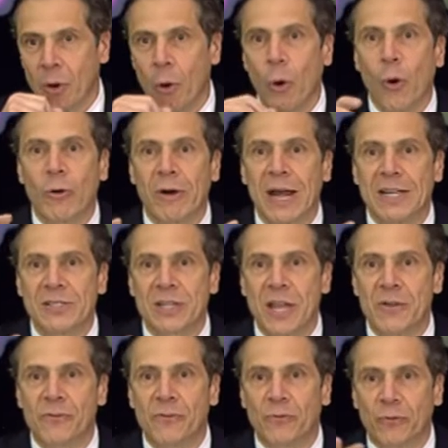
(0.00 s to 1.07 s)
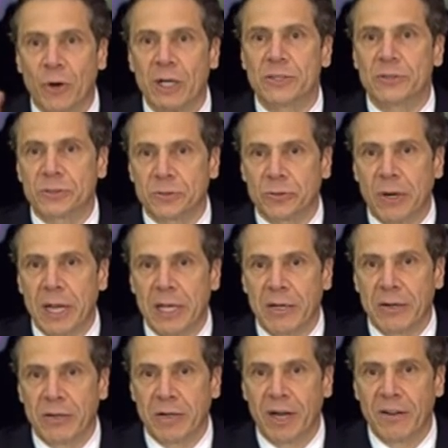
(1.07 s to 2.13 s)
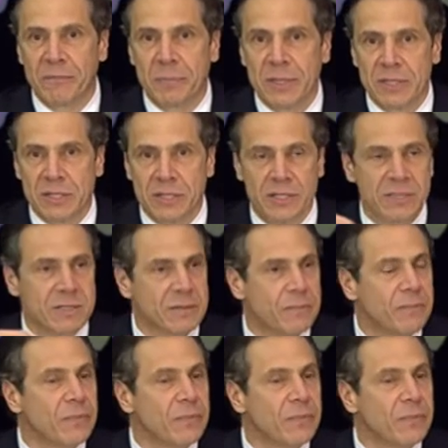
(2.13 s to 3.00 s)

or as a frustrator of business?